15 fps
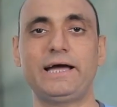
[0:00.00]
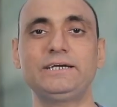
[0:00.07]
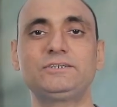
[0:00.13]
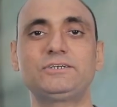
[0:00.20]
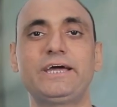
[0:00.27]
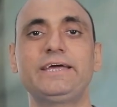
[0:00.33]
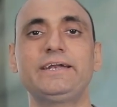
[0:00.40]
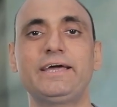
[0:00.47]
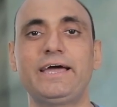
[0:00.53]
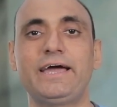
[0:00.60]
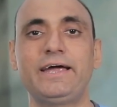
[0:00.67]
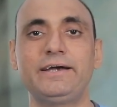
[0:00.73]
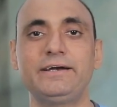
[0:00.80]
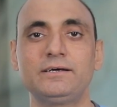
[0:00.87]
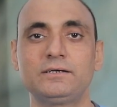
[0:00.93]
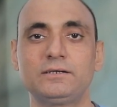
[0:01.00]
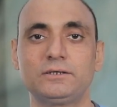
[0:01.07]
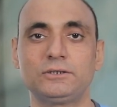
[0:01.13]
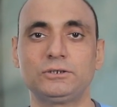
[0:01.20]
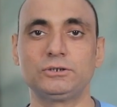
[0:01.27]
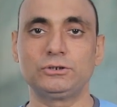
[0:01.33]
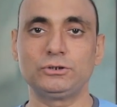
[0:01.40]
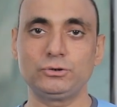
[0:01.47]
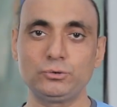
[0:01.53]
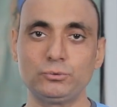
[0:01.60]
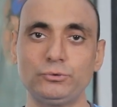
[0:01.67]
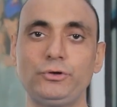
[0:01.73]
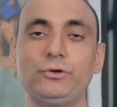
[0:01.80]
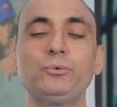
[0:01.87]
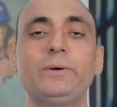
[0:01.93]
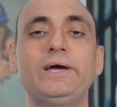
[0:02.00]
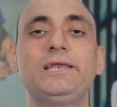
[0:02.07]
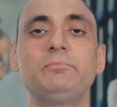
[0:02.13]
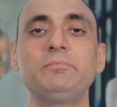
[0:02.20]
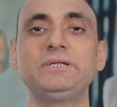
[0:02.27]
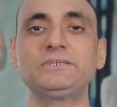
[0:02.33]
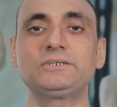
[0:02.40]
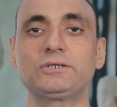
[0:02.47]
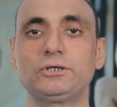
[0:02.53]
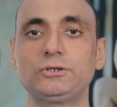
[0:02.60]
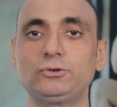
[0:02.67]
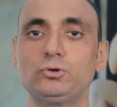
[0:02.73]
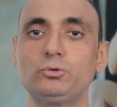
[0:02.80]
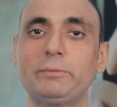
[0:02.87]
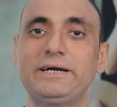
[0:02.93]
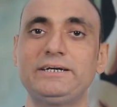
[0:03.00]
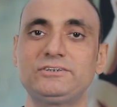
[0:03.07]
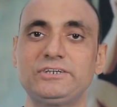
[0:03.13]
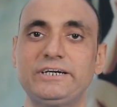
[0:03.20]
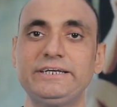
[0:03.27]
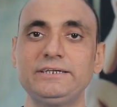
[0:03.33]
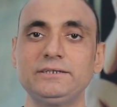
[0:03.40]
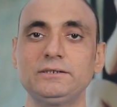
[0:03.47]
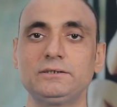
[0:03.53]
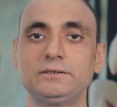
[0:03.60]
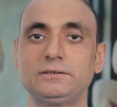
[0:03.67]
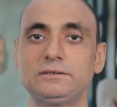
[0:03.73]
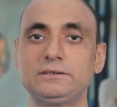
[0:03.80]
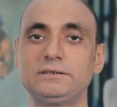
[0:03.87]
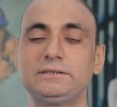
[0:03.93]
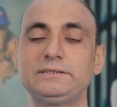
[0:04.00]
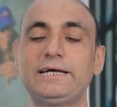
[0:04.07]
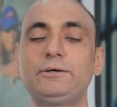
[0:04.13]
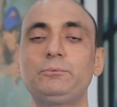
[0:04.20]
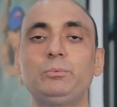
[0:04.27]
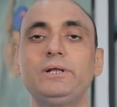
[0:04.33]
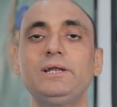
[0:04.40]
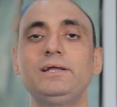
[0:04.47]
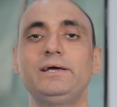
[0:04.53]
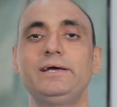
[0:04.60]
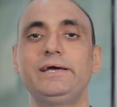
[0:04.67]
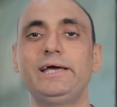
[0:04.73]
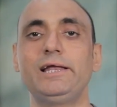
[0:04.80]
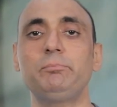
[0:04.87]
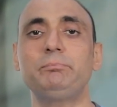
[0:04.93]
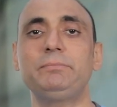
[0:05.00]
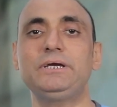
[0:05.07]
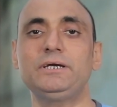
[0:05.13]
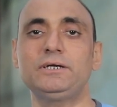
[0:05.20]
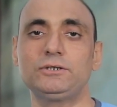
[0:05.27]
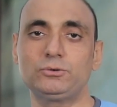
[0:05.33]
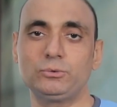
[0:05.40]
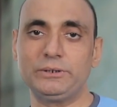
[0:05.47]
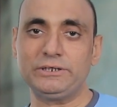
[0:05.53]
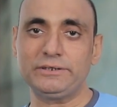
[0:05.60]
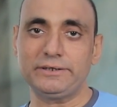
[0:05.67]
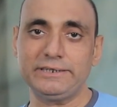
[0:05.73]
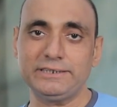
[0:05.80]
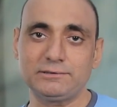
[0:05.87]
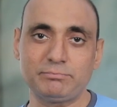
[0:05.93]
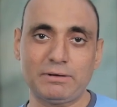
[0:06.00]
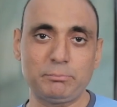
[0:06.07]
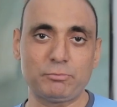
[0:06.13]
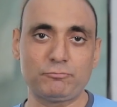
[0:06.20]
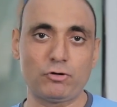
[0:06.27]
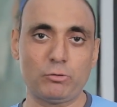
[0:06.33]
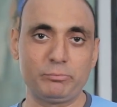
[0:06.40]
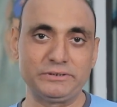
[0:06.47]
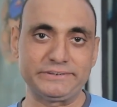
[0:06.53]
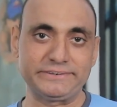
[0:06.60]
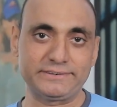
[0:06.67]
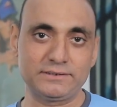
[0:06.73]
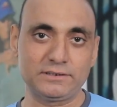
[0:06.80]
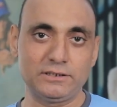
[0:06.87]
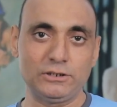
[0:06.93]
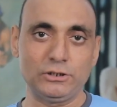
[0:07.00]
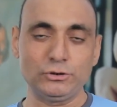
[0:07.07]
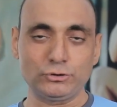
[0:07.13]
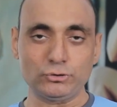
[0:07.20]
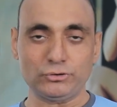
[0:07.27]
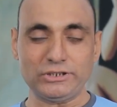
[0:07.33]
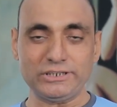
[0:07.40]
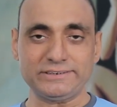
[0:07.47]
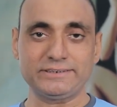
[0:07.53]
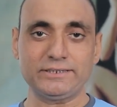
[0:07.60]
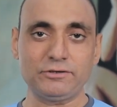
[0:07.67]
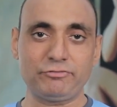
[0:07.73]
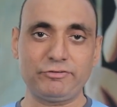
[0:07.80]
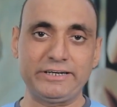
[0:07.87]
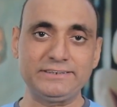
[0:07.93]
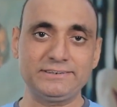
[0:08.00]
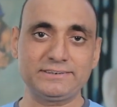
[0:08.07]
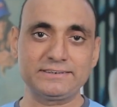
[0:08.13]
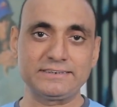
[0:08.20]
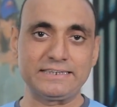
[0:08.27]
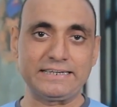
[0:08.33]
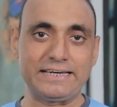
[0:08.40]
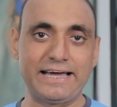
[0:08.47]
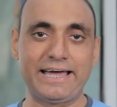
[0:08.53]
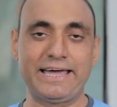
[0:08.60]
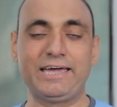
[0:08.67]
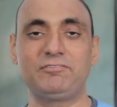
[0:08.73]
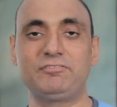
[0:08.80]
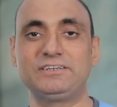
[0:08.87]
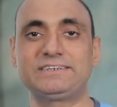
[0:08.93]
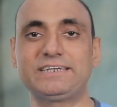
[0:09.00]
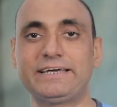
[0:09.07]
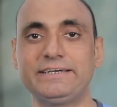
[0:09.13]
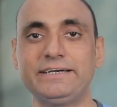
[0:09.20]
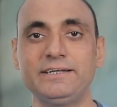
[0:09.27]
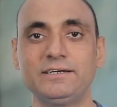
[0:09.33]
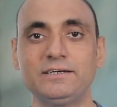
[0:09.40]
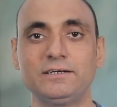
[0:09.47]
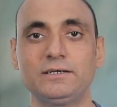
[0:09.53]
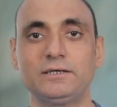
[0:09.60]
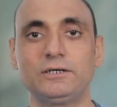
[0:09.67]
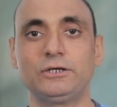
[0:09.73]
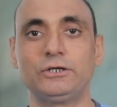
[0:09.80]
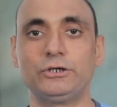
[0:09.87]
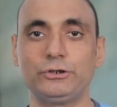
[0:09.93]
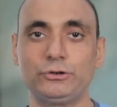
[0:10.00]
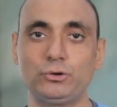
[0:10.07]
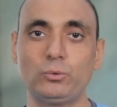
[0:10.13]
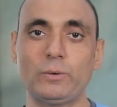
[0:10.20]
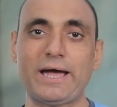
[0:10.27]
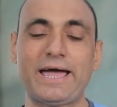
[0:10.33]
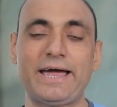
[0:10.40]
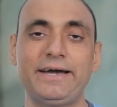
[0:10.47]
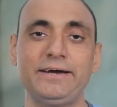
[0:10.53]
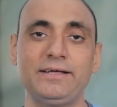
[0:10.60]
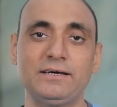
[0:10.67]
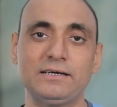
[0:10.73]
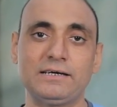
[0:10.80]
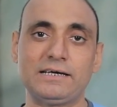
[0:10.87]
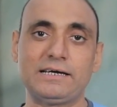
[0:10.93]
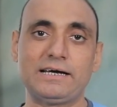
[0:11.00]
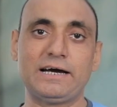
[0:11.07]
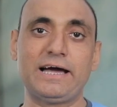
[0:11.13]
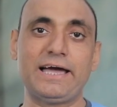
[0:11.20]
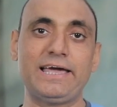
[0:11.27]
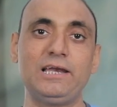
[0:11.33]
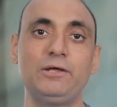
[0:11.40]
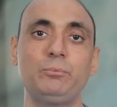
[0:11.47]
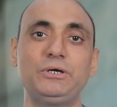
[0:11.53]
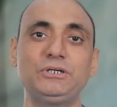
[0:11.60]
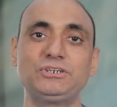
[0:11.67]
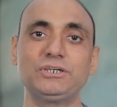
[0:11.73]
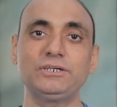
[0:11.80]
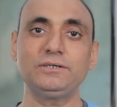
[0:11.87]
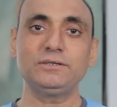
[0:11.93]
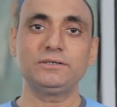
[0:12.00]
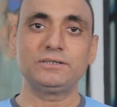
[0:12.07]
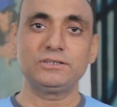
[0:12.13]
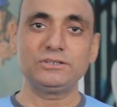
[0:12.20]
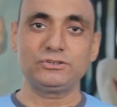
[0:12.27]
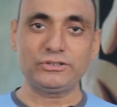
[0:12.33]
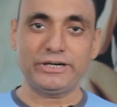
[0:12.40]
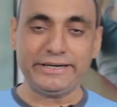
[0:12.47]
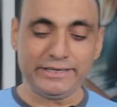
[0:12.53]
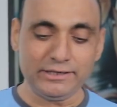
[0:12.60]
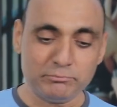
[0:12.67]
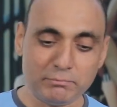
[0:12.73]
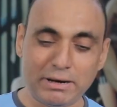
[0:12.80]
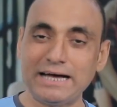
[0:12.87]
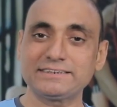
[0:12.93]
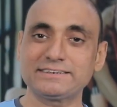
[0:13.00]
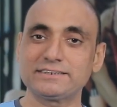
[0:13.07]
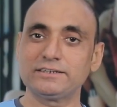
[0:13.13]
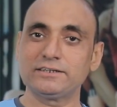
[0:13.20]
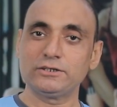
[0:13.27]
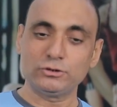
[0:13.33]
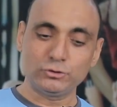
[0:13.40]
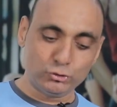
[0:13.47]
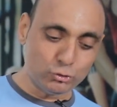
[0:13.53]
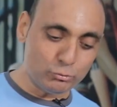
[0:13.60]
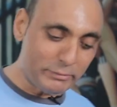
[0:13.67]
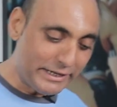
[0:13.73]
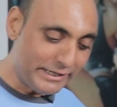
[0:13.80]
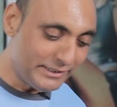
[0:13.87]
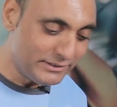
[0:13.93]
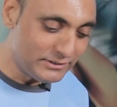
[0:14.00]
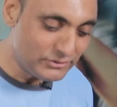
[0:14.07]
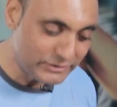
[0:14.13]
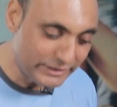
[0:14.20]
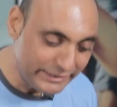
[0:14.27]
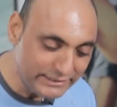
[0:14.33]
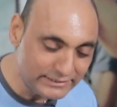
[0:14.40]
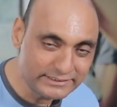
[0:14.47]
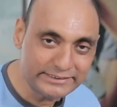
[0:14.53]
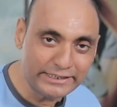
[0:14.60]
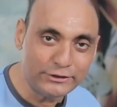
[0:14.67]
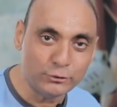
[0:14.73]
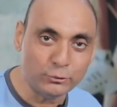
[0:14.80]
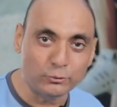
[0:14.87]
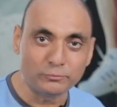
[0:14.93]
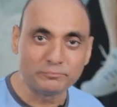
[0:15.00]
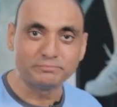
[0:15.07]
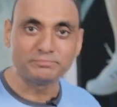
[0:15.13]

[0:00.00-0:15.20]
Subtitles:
I try and add 2 new elements to my training that will help me to increase my performance. So this year, friends, I have decided to add an elevation training mask to my training schedule.